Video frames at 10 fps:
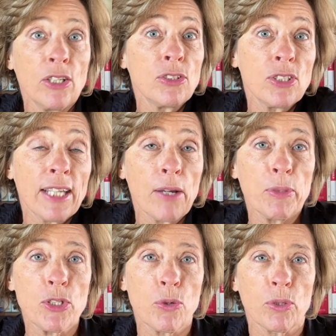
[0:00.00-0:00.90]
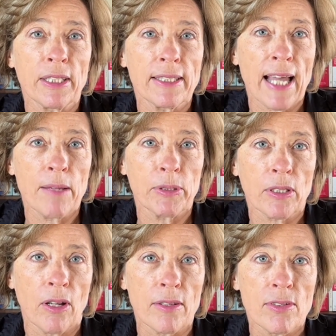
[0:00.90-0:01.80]
Today we're talking
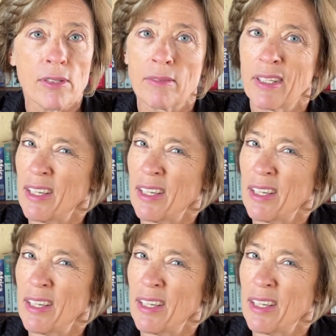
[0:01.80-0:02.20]
tablecloths.